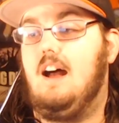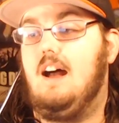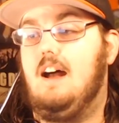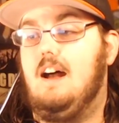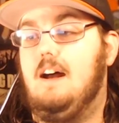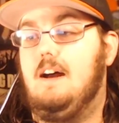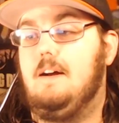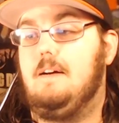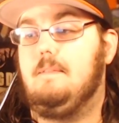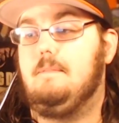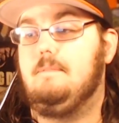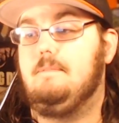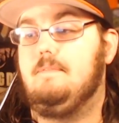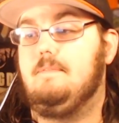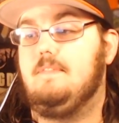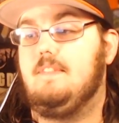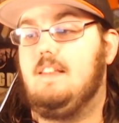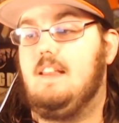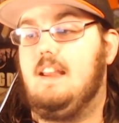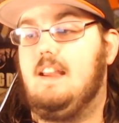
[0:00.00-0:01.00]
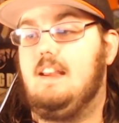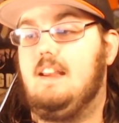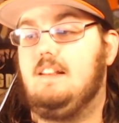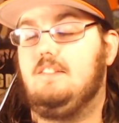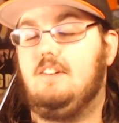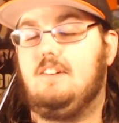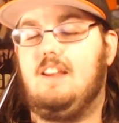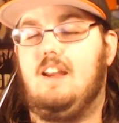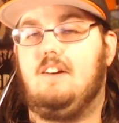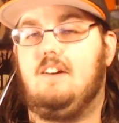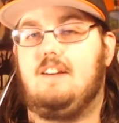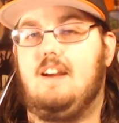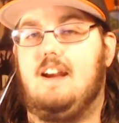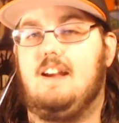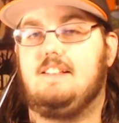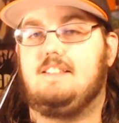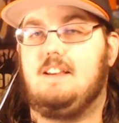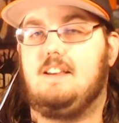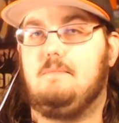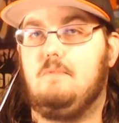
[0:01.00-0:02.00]
Um, and look out,
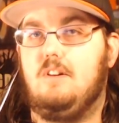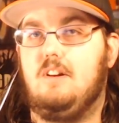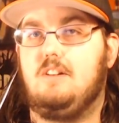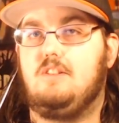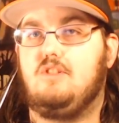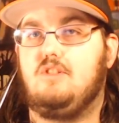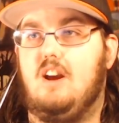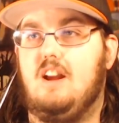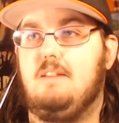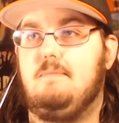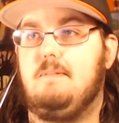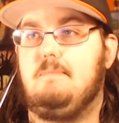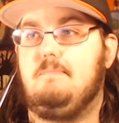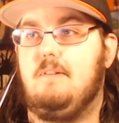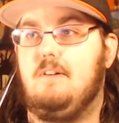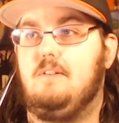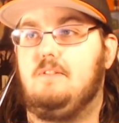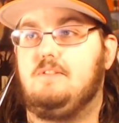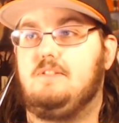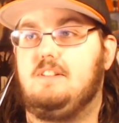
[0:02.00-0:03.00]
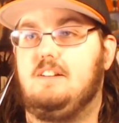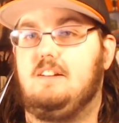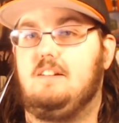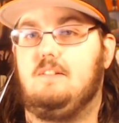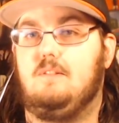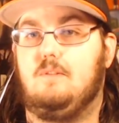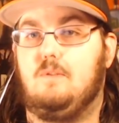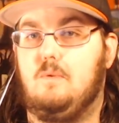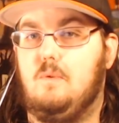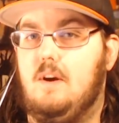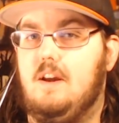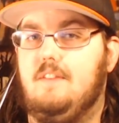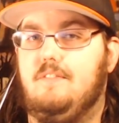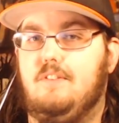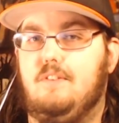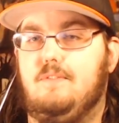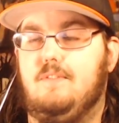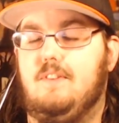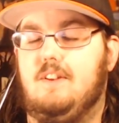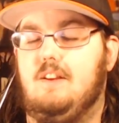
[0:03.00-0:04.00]
guys, I'm going to try to be posting quite a
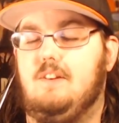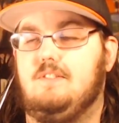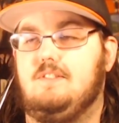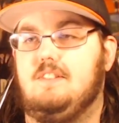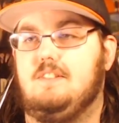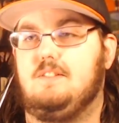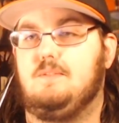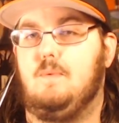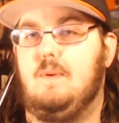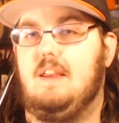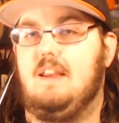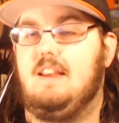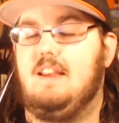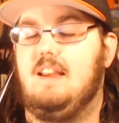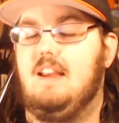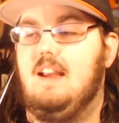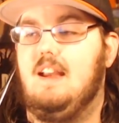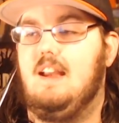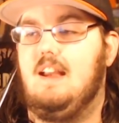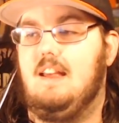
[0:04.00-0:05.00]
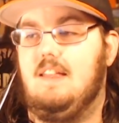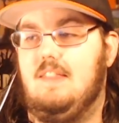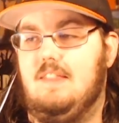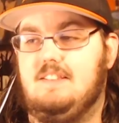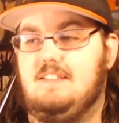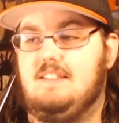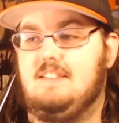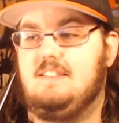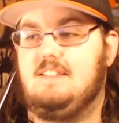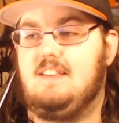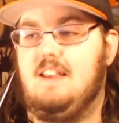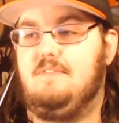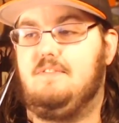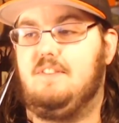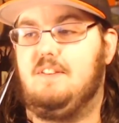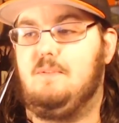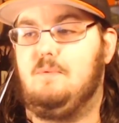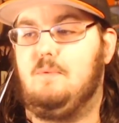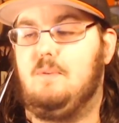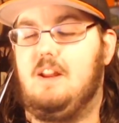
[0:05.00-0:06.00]
few videos this week. And this is
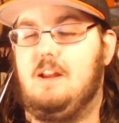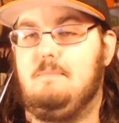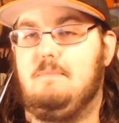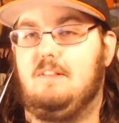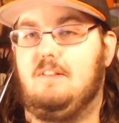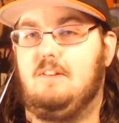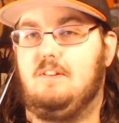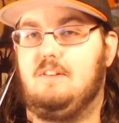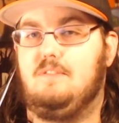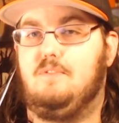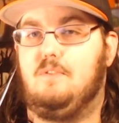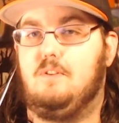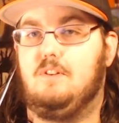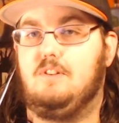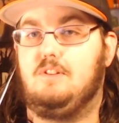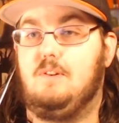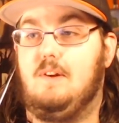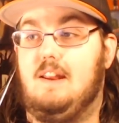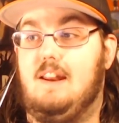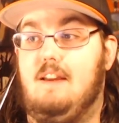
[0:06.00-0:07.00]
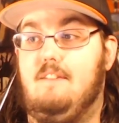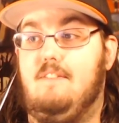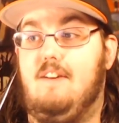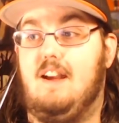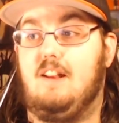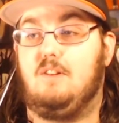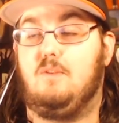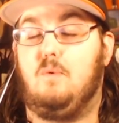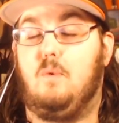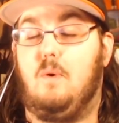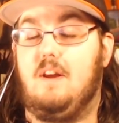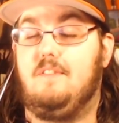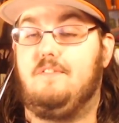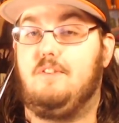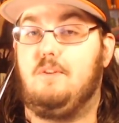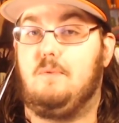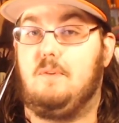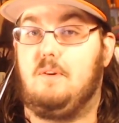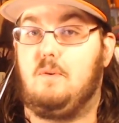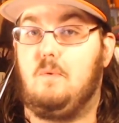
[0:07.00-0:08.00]
definitely one I've been looking forward to, and I've had quite a
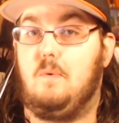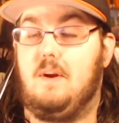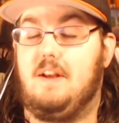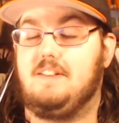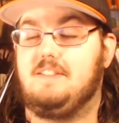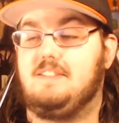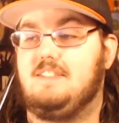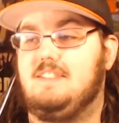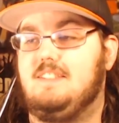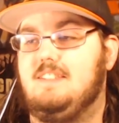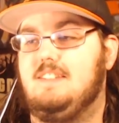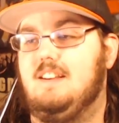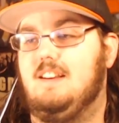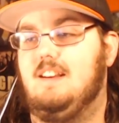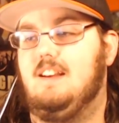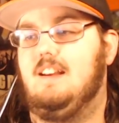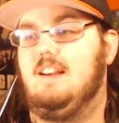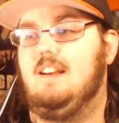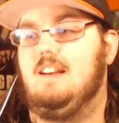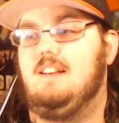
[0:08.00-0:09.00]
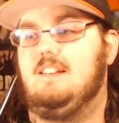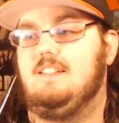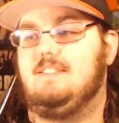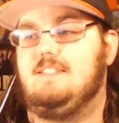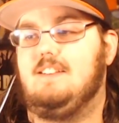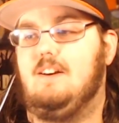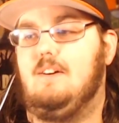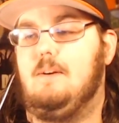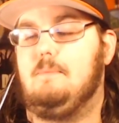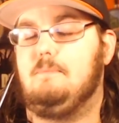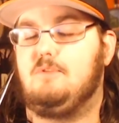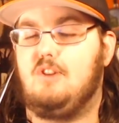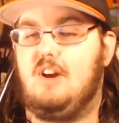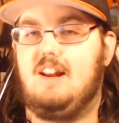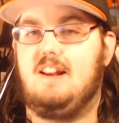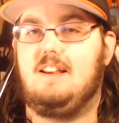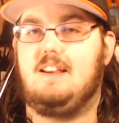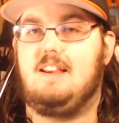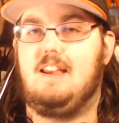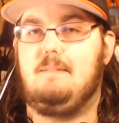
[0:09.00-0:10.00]
few requests. So I'm
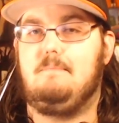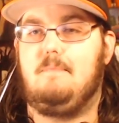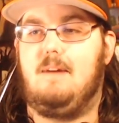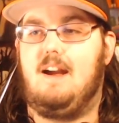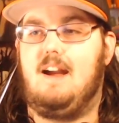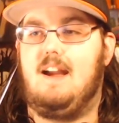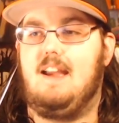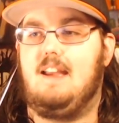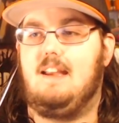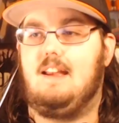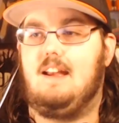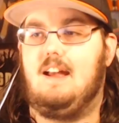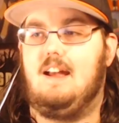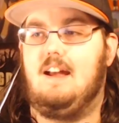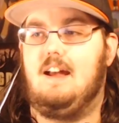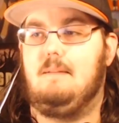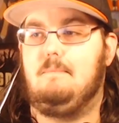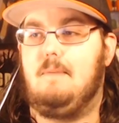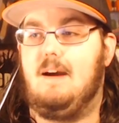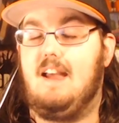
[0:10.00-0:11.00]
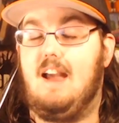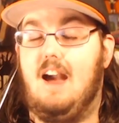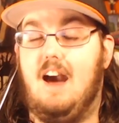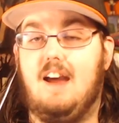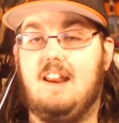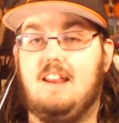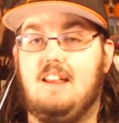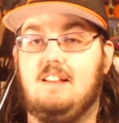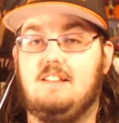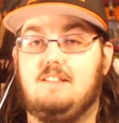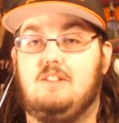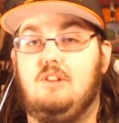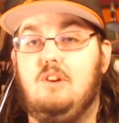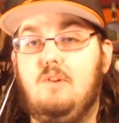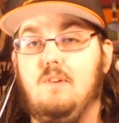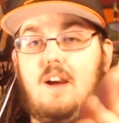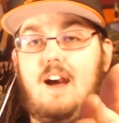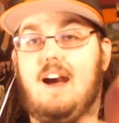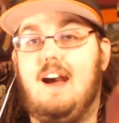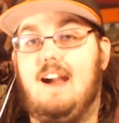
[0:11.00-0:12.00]
trying to get my uh, my audience,
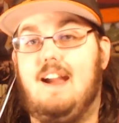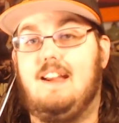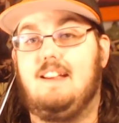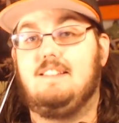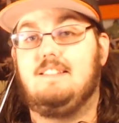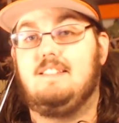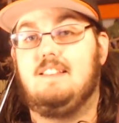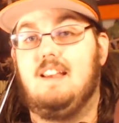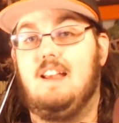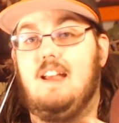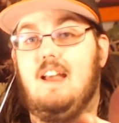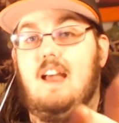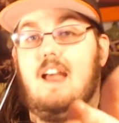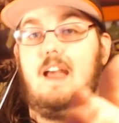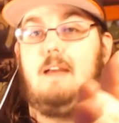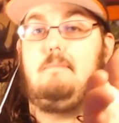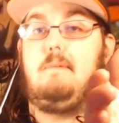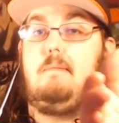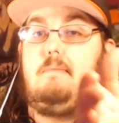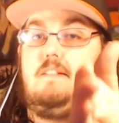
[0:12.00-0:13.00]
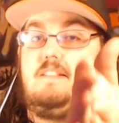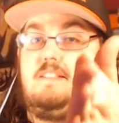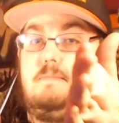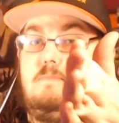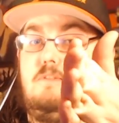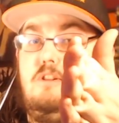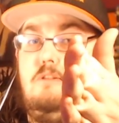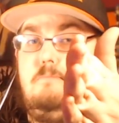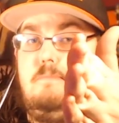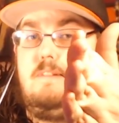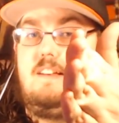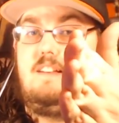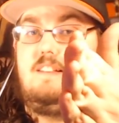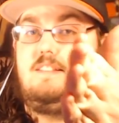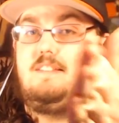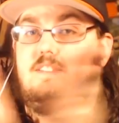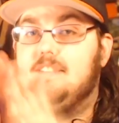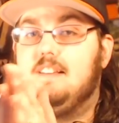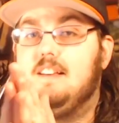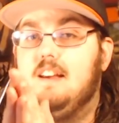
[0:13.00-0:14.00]
you guys, and maybe some
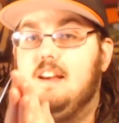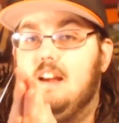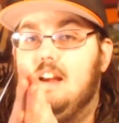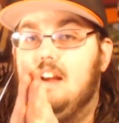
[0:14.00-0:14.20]
newbies,